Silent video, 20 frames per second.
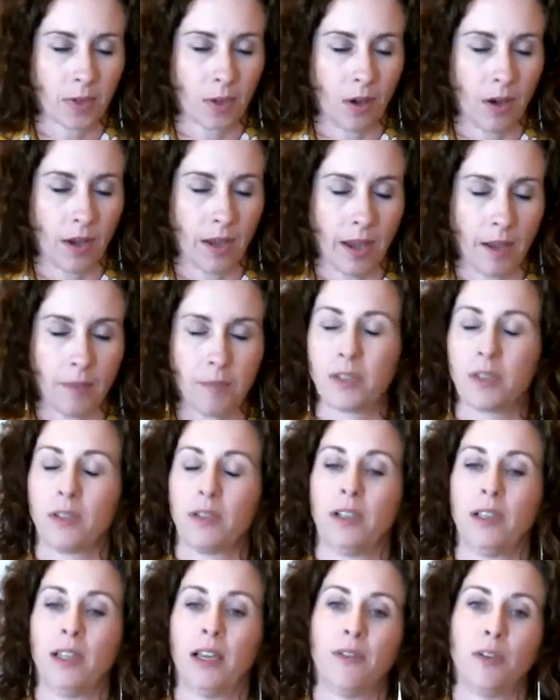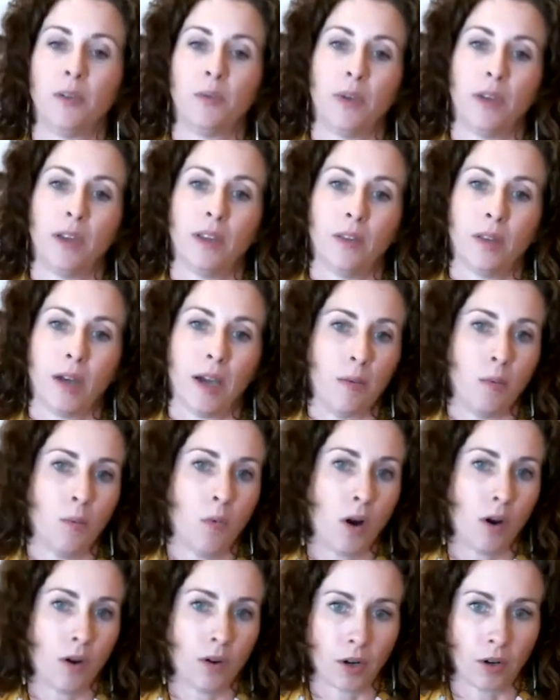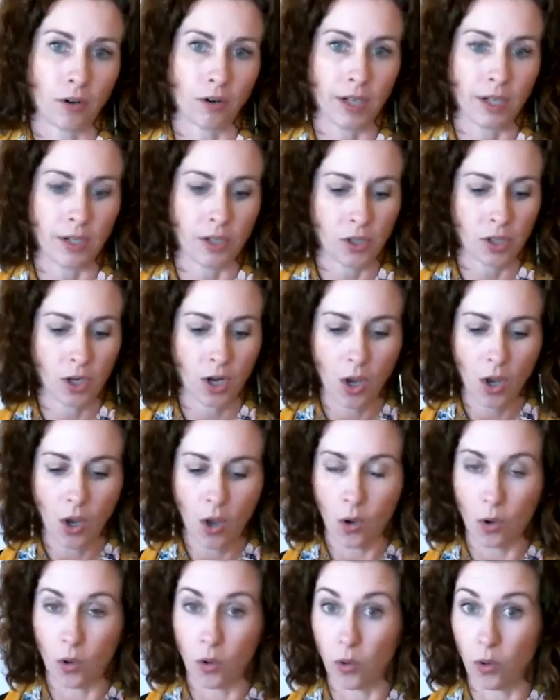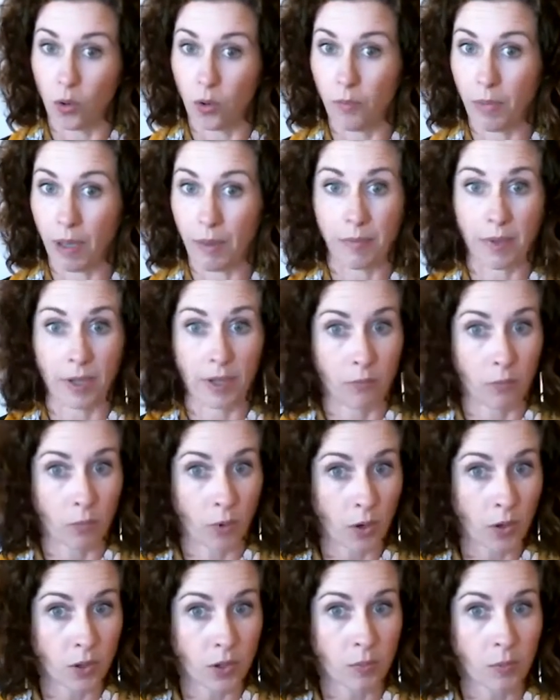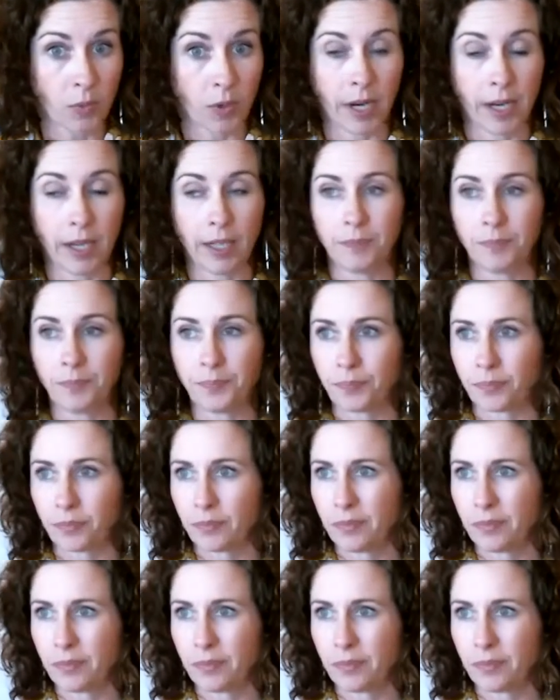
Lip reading: I absolutely love it with wild orange or peppermint and rosemary.